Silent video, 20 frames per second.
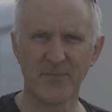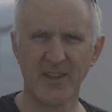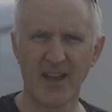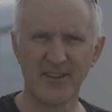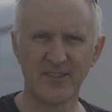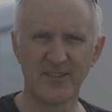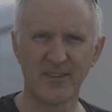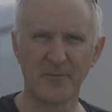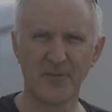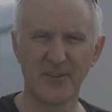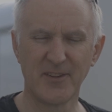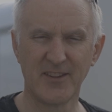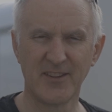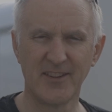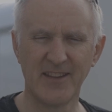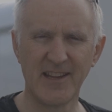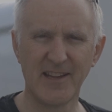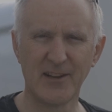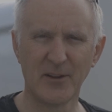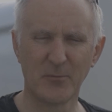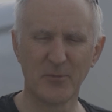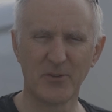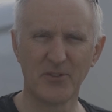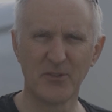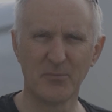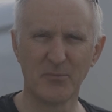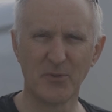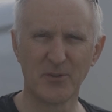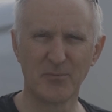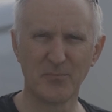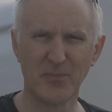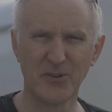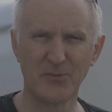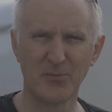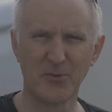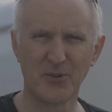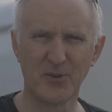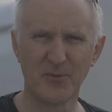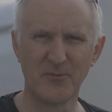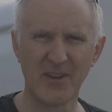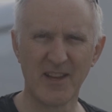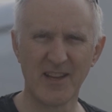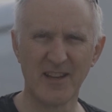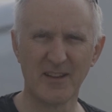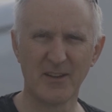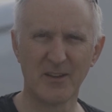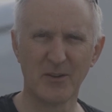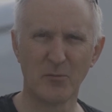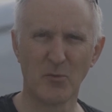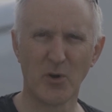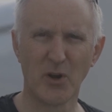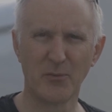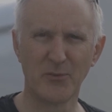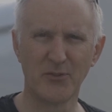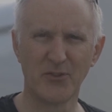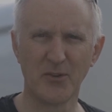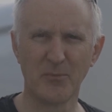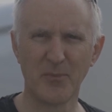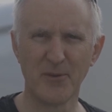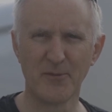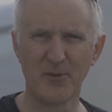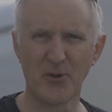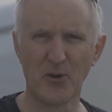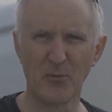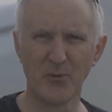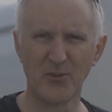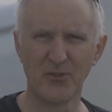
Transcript: and something to kneel on, which is much more convenient than what I was doing before,